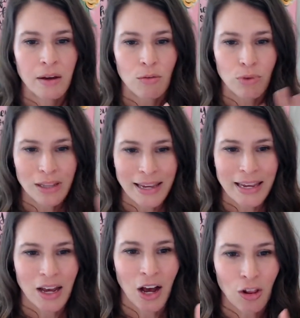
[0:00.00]

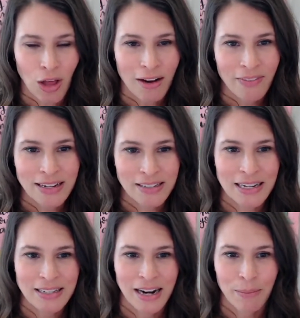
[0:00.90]
really a lot of these
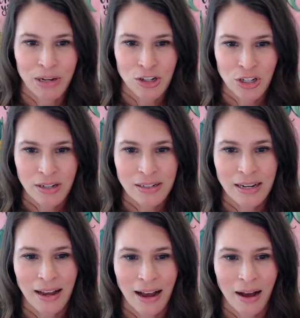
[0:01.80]
things that i mentioned
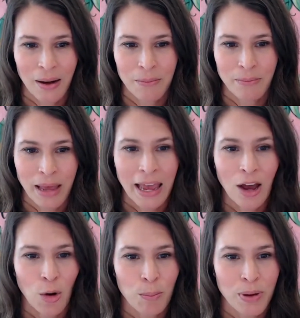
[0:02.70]
um,
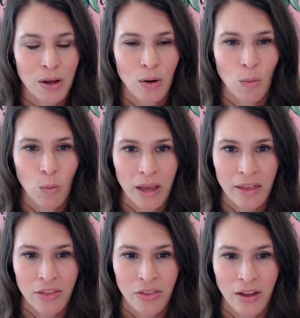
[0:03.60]
help
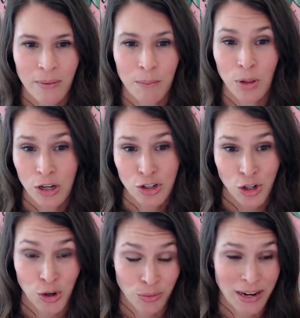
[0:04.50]
with blood
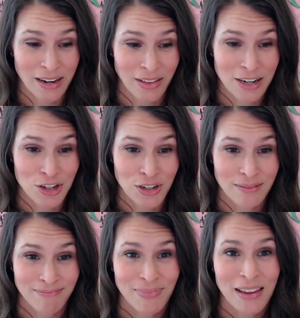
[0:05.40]
sugar
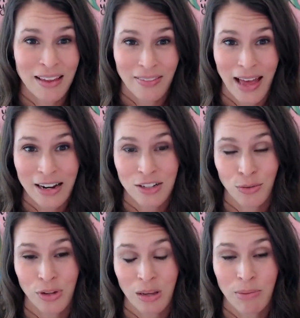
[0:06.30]
regulation that is a
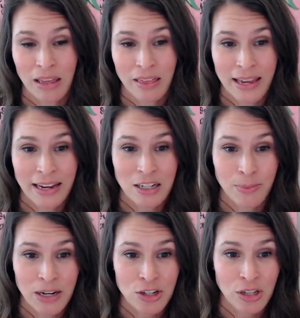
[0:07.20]
really big thing
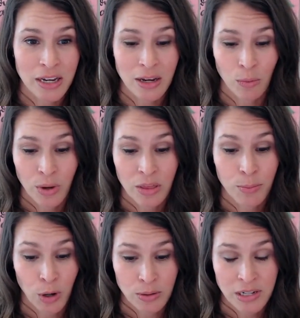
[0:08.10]
especially with
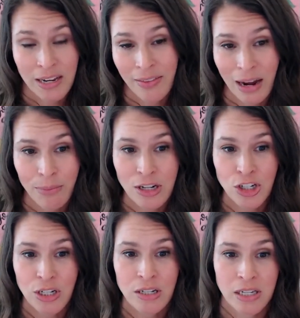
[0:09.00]
protein that i
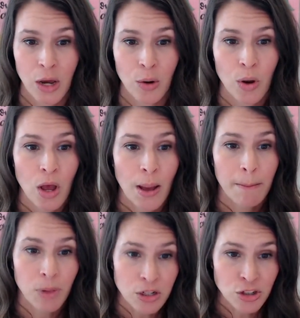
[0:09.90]
mentioned so
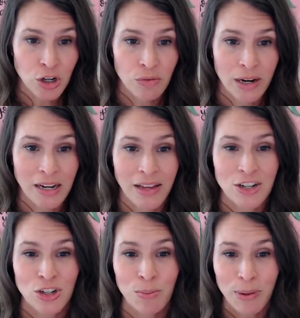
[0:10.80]
blood sugar
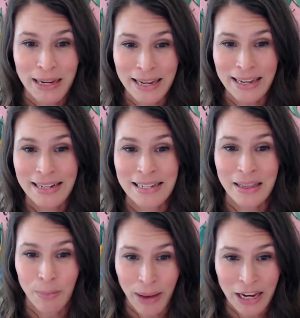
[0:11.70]
regulation begins in
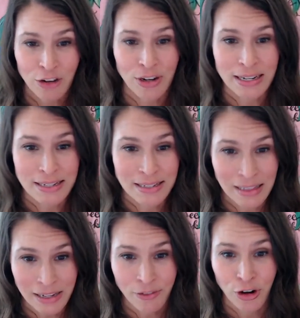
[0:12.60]
the pancreas
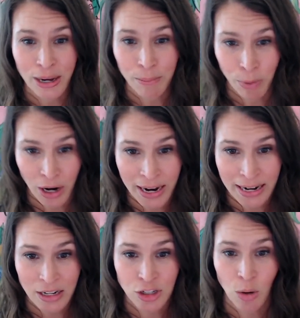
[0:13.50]
liver and
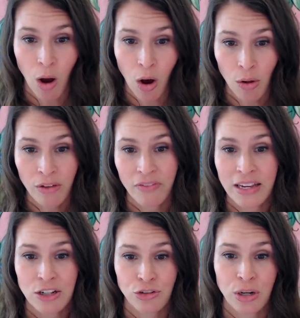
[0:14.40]
brain and so all of
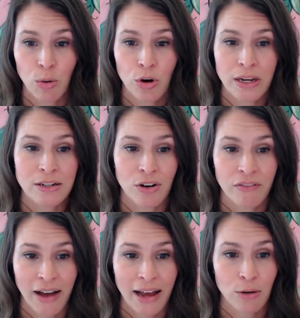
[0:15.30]
these three organs are
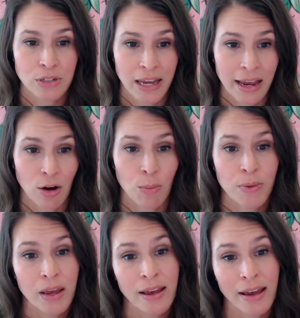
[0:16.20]
vital to help
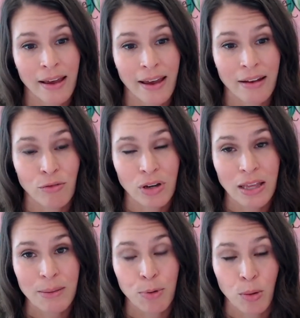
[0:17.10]
and
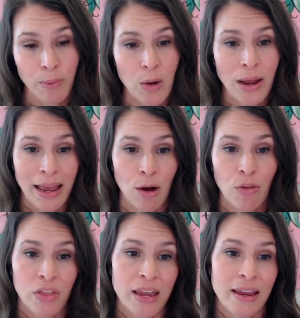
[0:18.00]
really promote a
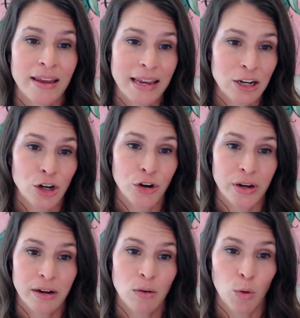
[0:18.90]
healthy
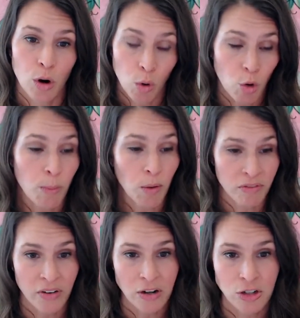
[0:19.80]
endocrine or hormone
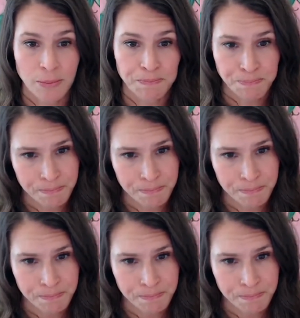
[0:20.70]
function